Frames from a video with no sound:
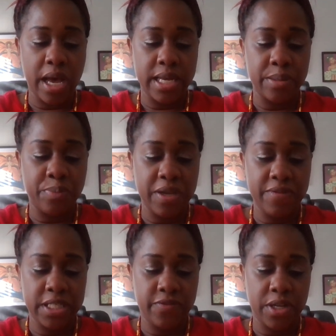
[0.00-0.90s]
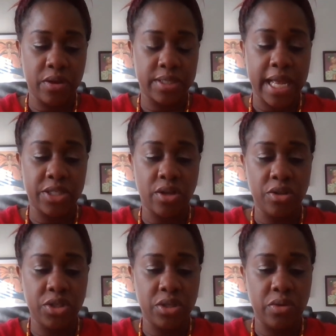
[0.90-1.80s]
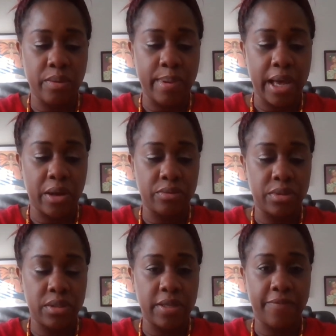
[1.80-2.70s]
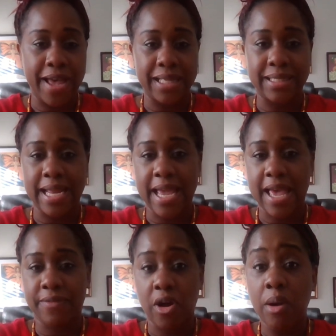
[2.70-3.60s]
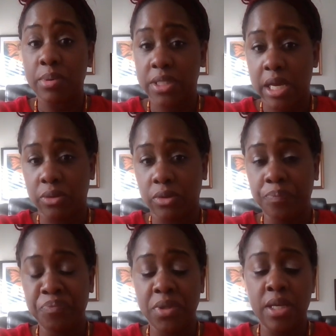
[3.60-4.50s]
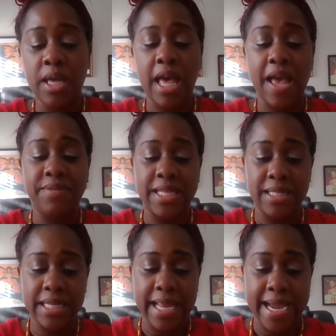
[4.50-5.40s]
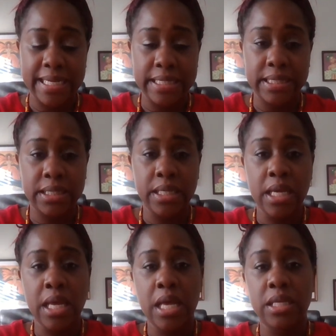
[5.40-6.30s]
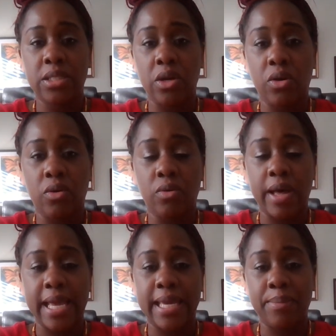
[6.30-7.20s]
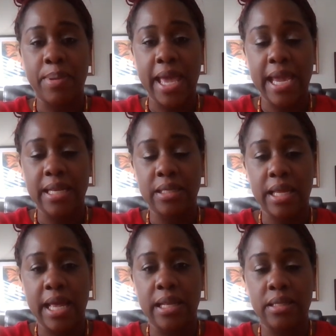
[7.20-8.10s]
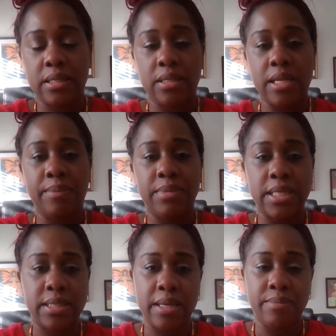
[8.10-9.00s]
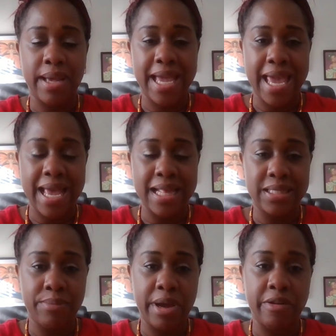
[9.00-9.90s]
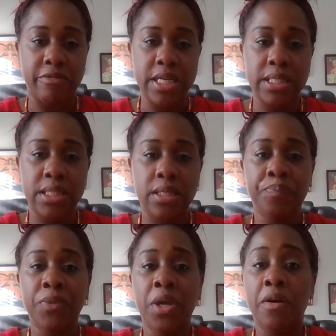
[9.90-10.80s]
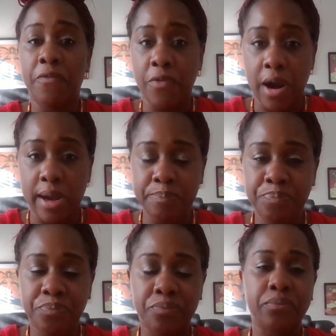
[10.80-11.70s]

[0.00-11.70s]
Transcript: in the previous videos, I talked to you about the fact that I have carpal tunnel, I have tendonitis. So, I get pain and numbness in my hands and my wrists from